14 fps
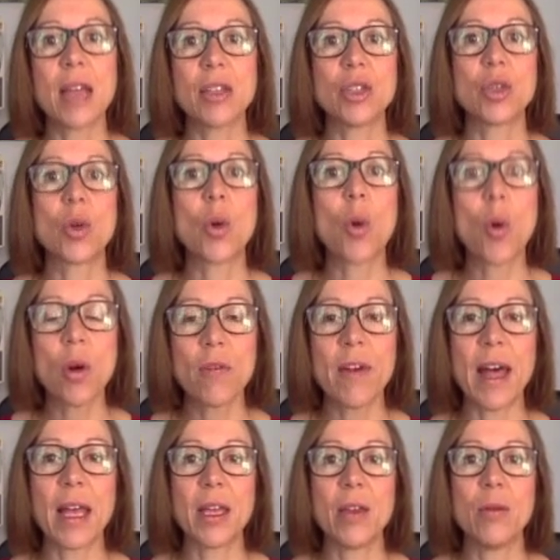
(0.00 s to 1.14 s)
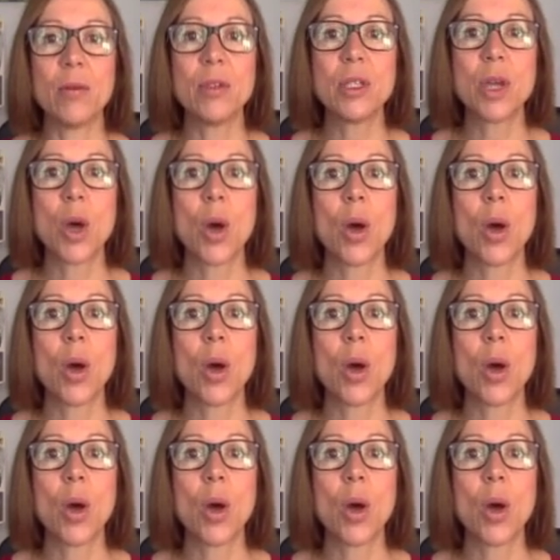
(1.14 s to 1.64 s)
at your core values